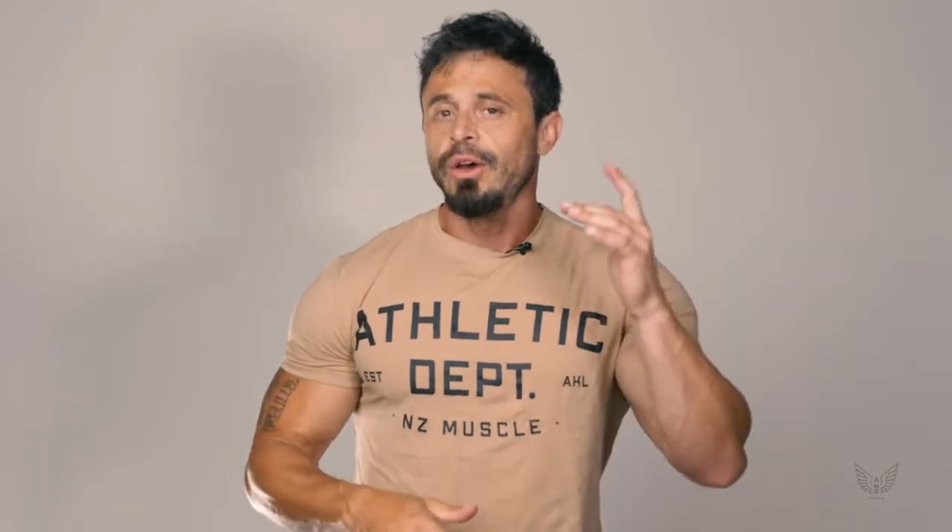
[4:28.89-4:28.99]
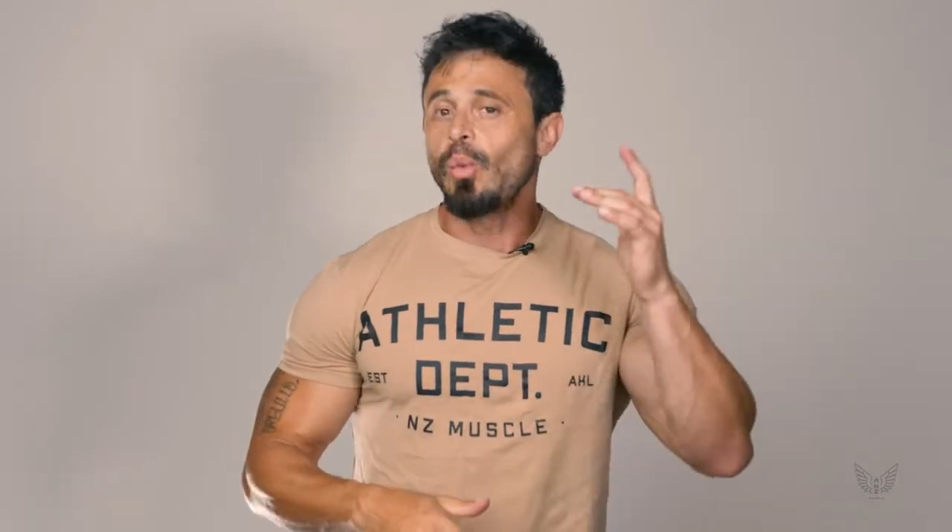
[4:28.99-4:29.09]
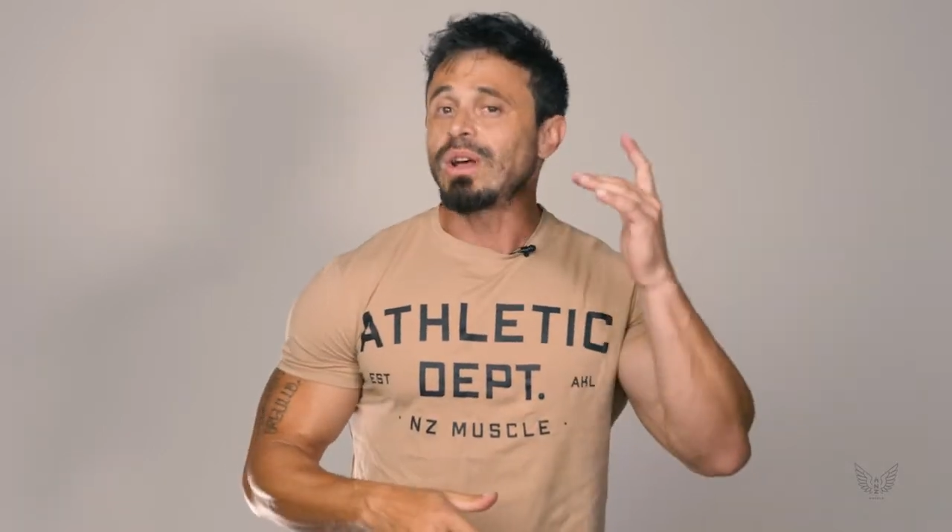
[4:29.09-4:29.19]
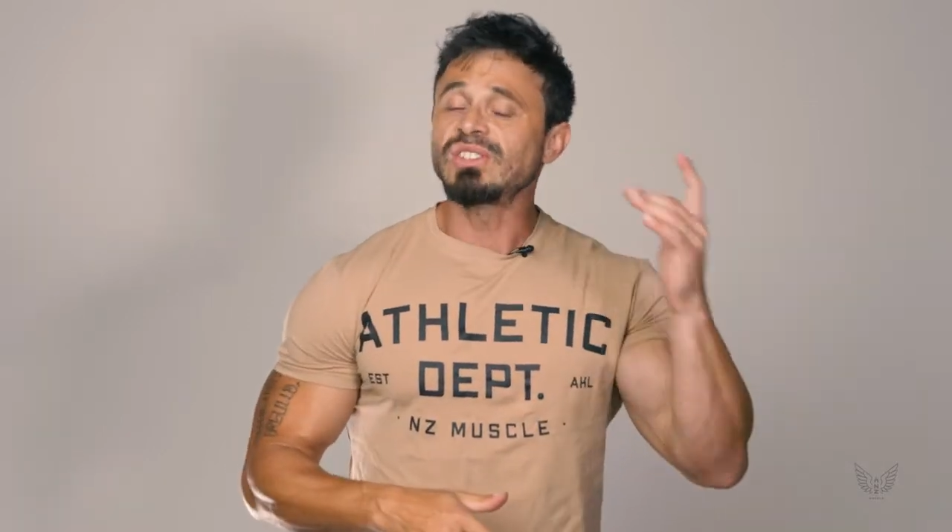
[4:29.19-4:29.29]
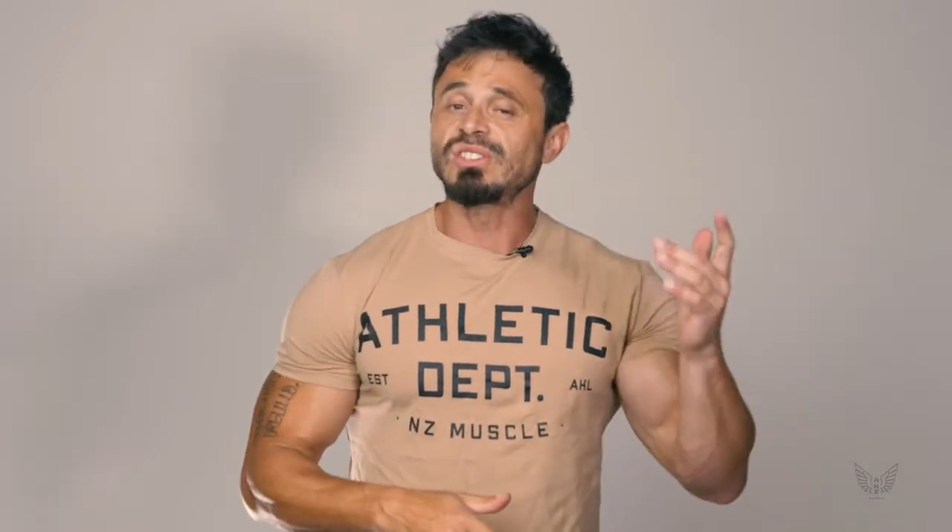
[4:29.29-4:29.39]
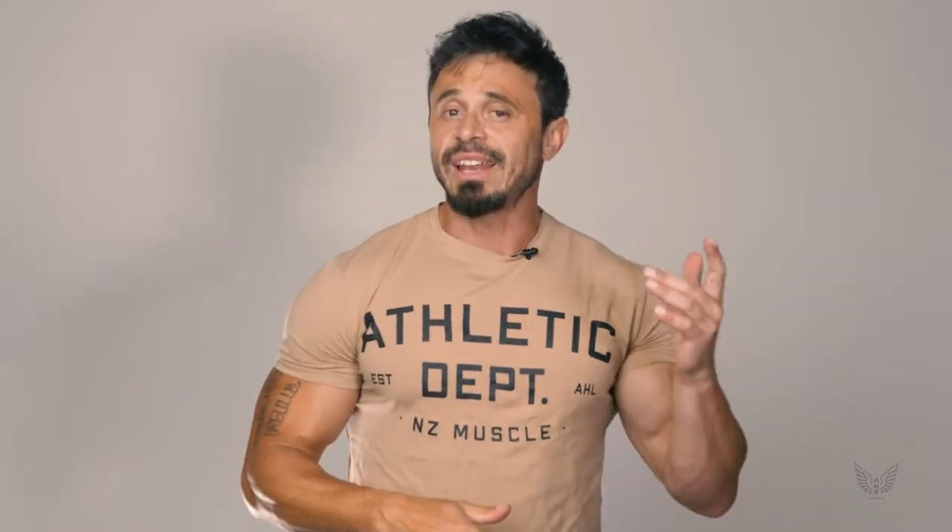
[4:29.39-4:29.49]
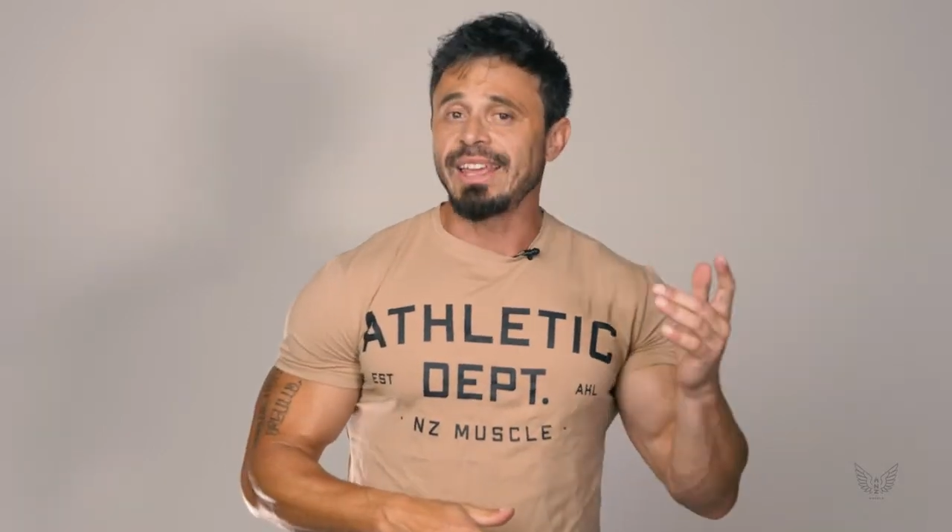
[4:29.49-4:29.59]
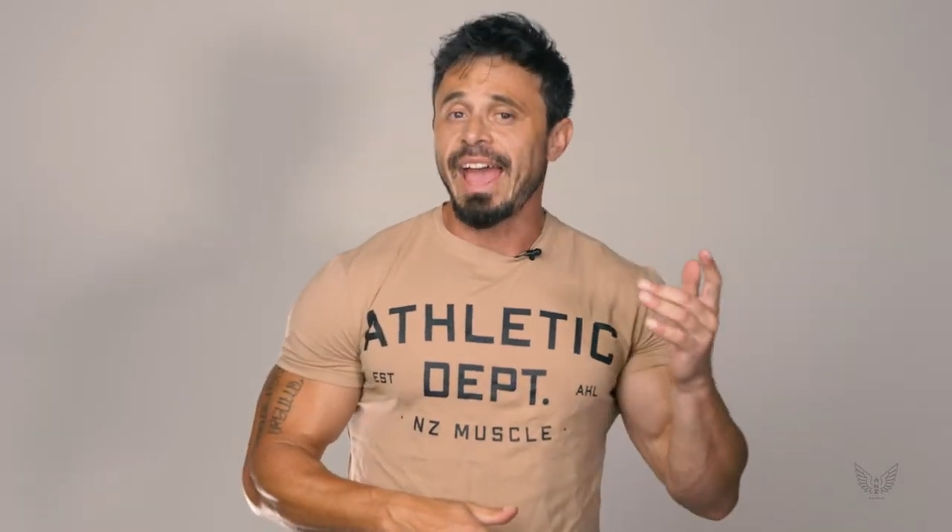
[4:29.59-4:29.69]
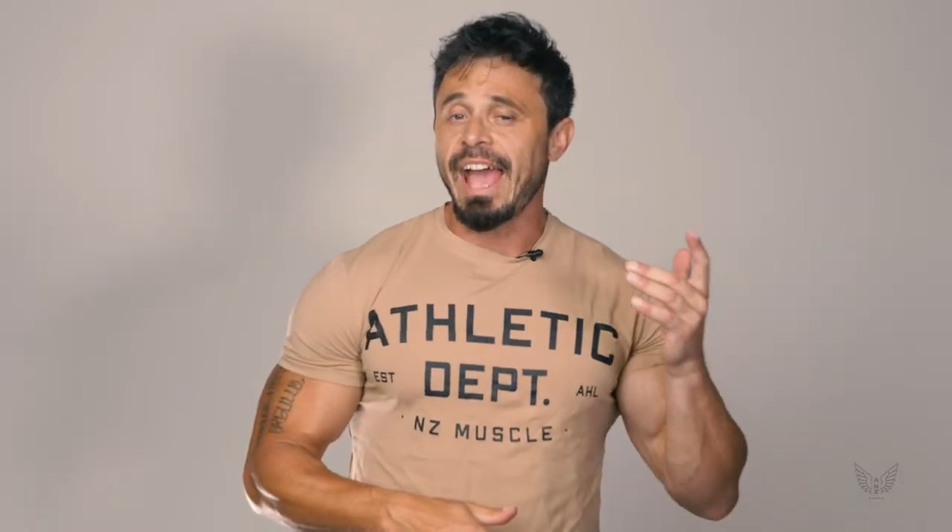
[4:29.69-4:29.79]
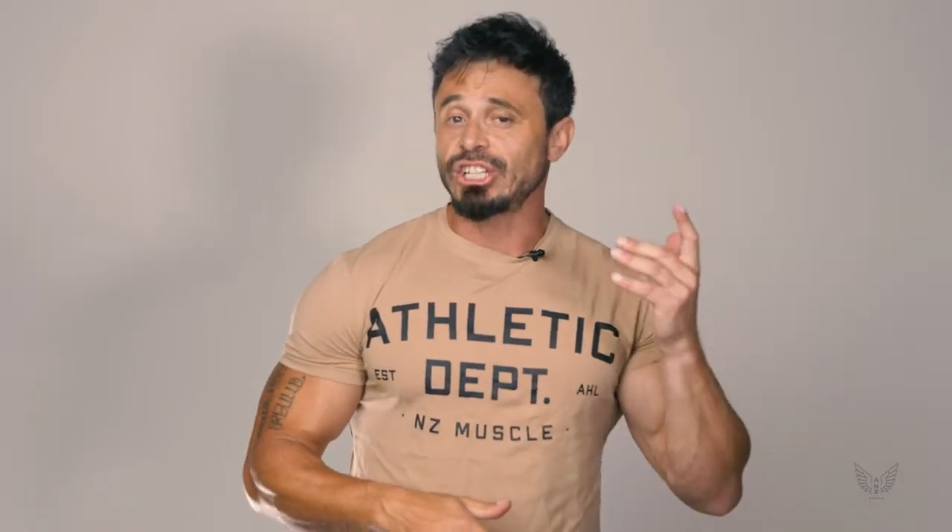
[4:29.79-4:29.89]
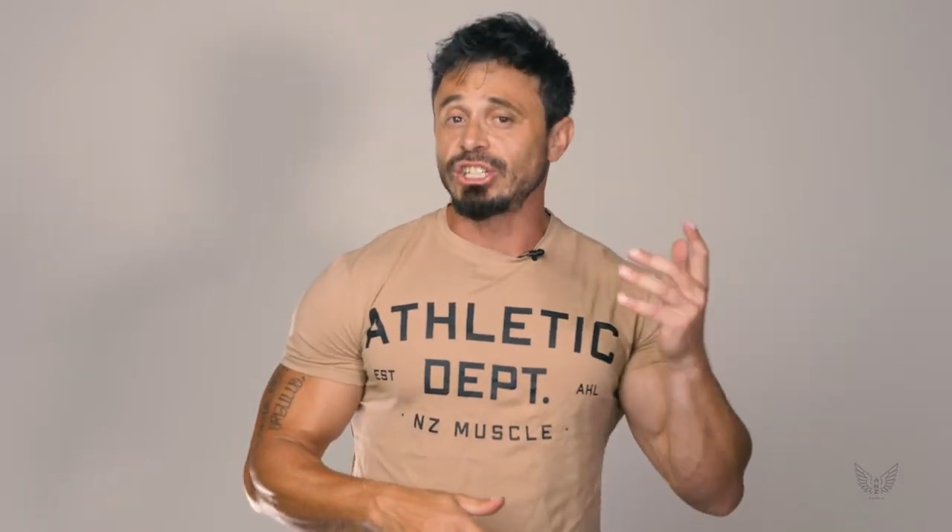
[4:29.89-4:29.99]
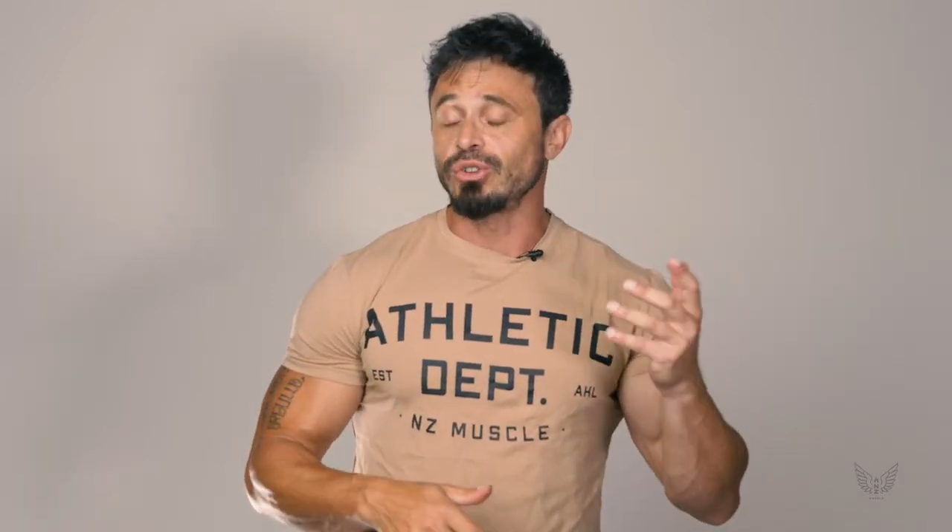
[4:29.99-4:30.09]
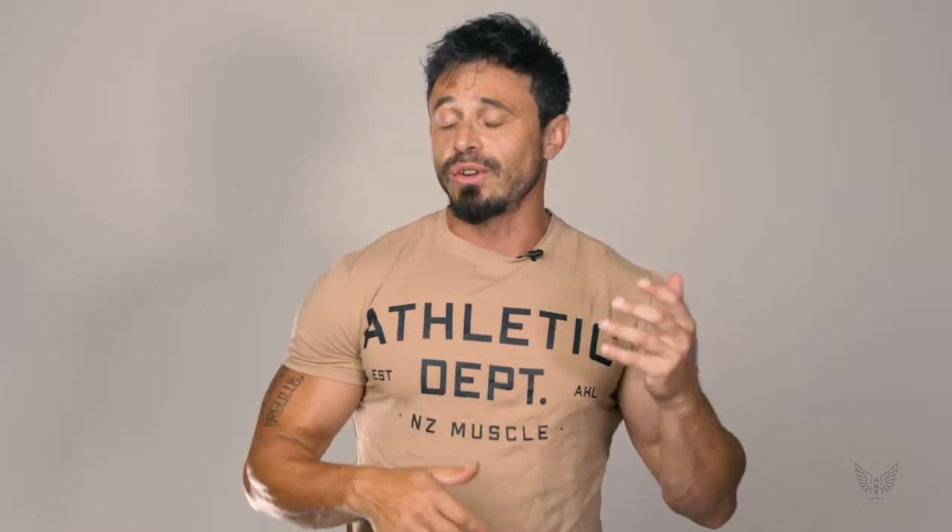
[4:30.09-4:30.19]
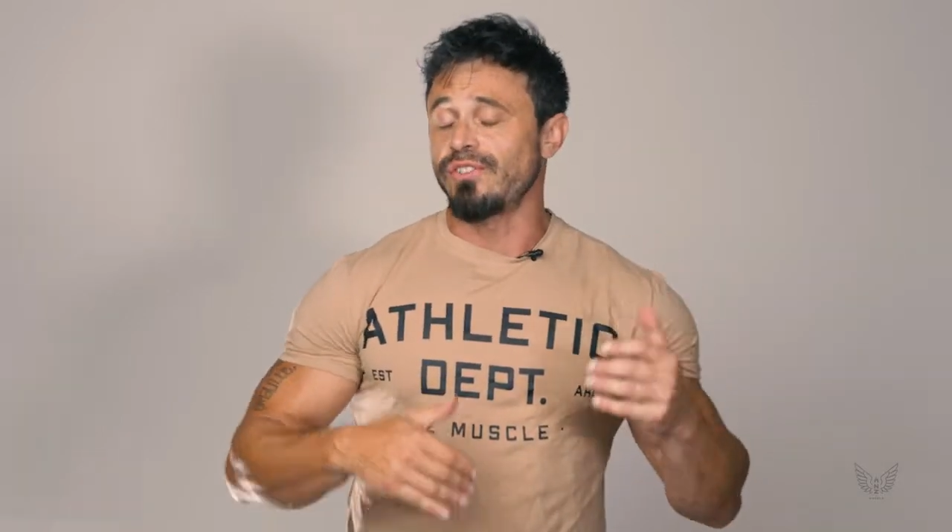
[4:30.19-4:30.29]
One study actually took